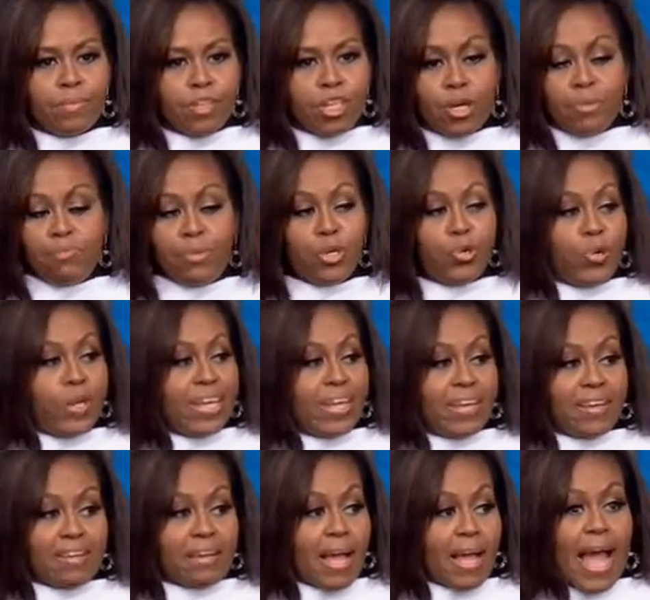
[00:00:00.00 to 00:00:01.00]

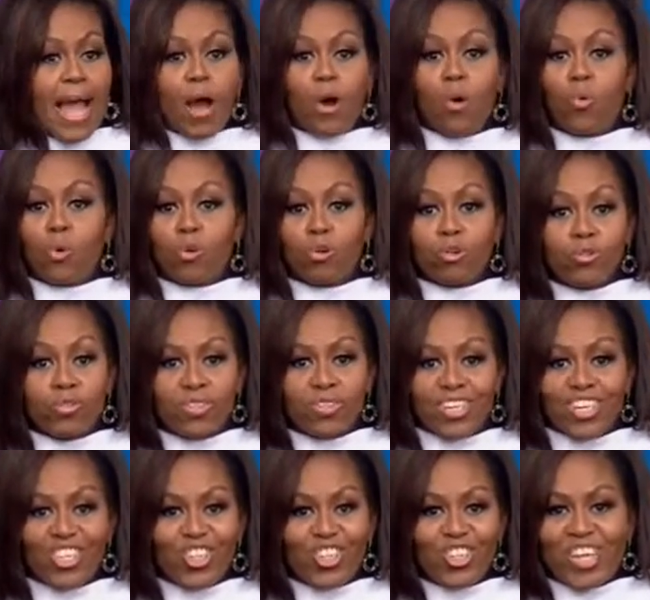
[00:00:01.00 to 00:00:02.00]
Commuting
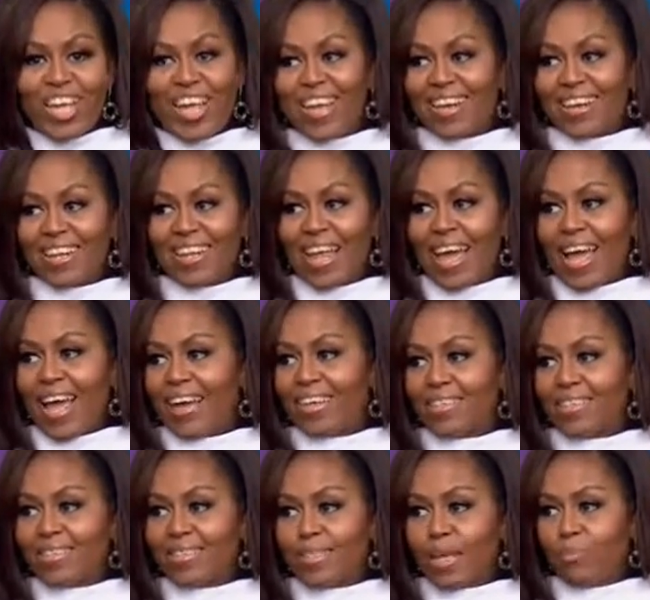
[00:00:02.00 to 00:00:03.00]
hours each day to
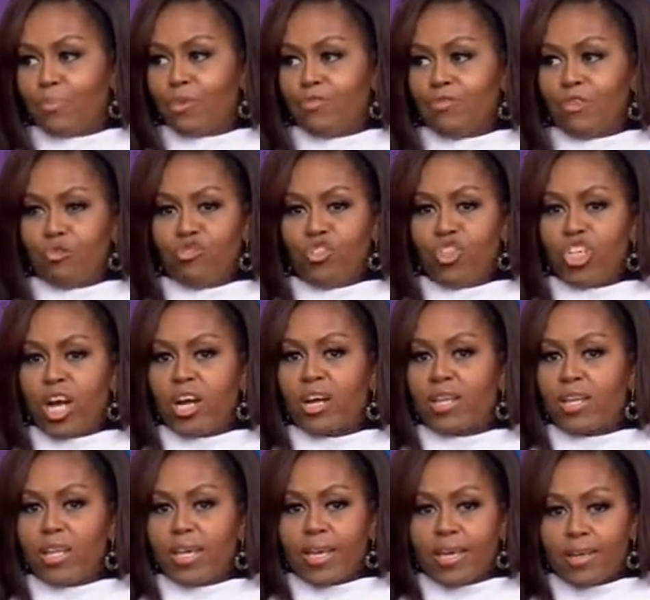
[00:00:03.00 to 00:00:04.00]
class, some of you
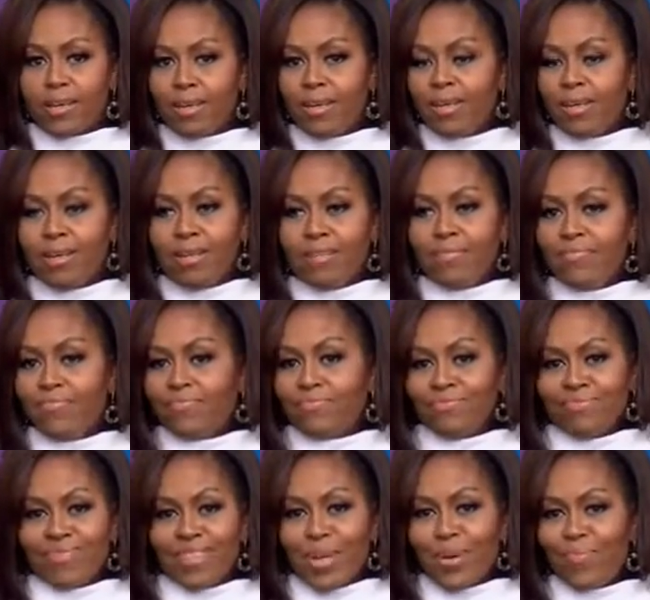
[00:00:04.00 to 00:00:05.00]
juggling,
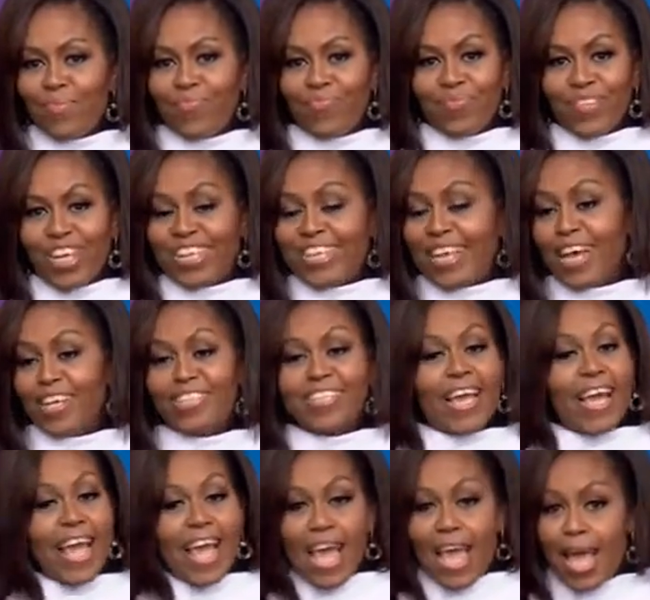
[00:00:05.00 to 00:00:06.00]
yes,
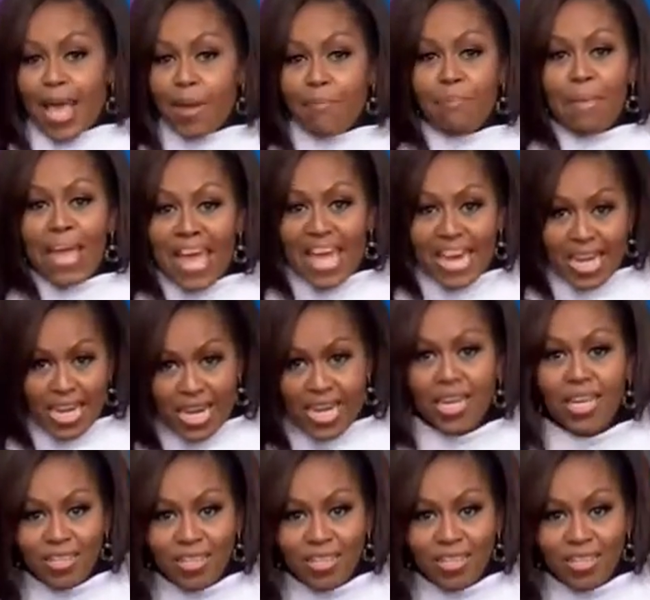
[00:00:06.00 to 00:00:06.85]
amen,